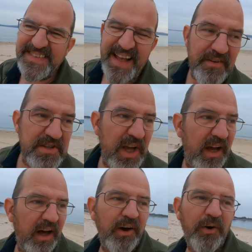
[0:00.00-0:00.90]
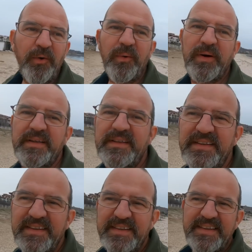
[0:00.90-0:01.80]
there is a whole
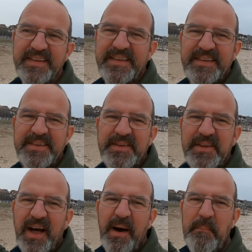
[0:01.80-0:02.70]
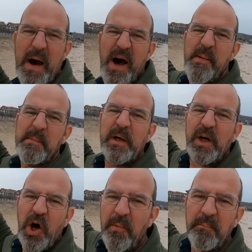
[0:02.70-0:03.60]
apartment
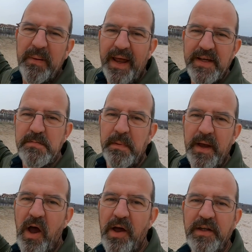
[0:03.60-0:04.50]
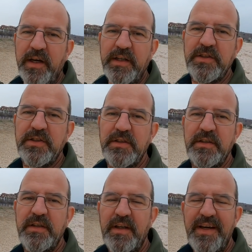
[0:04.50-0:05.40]
complex behind us
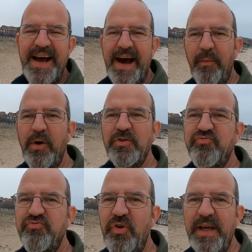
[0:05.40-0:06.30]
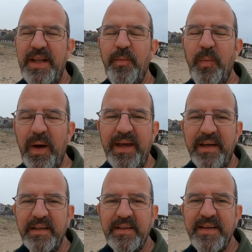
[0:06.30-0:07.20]
and what's really
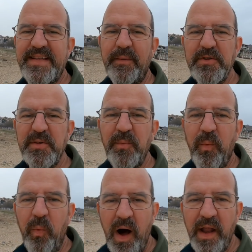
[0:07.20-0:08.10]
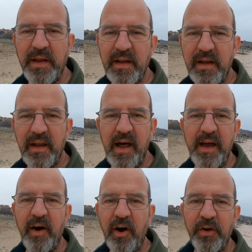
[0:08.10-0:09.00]
weird is there wasn't one
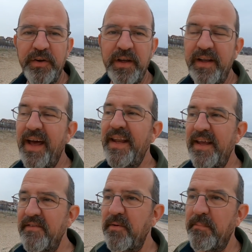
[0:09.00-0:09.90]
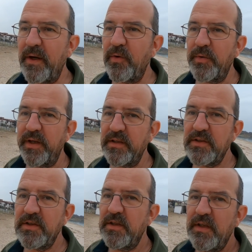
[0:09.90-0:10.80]
light on in any of the
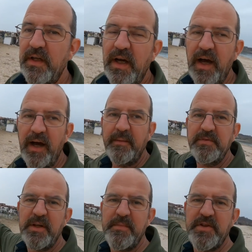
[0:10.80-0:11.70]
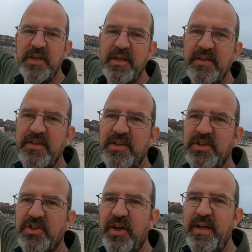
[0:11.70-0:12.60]
buildings. Um, some of the, the
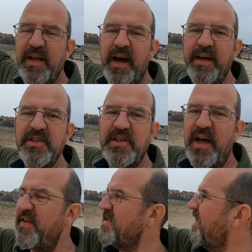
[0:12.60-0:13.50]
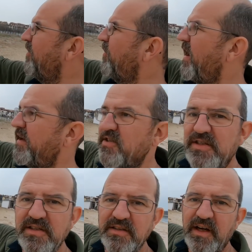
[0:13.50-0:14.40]
street lights, like these little
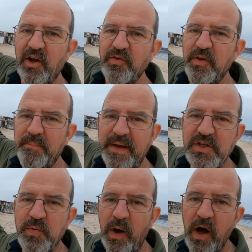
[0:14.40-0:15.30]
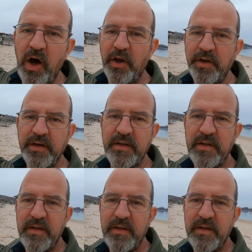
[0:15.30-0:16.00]
lights along the beach were on,